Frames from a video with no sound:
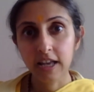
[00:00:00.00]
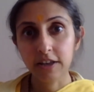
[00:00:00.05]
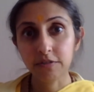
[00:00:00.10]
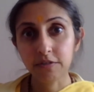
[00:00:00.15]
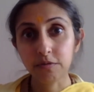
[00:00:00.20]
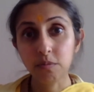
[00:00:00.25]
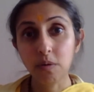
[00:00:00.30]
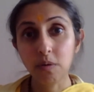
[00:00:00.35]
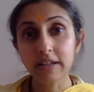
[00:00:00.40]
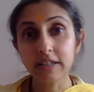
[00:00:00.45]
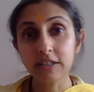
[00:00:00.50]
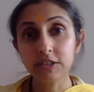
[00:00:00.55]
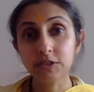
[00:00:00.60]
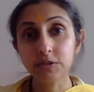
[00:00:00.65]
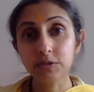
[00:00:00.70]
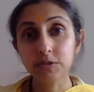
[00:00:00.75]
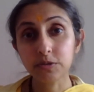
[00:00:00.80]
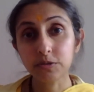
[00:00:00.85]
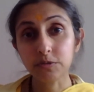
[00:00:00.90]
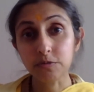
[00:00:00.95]
if one
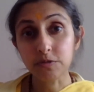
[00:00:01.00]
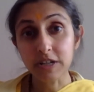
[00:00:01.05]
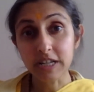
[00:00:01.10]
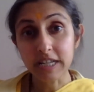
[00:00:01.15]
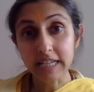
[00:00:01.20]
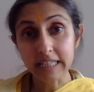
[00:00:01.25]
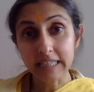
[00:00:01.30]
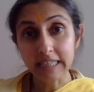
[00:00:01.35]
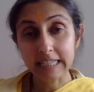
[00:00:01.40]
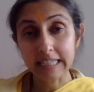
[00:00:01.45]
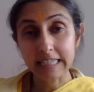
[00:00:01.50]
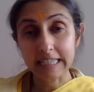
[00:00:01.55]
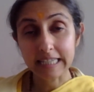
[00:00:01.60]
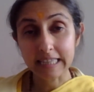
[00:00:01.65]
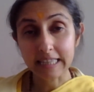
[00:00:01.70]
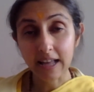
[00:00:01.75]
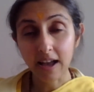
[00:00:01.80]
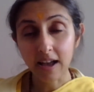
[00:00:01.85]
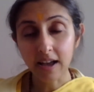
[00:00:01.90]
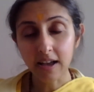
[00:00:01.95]
is reading the
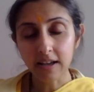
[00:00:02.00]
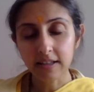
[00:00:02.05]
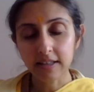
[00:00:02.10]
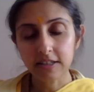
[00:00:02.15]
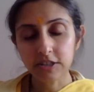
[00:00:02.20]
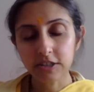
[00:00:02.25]
Gita,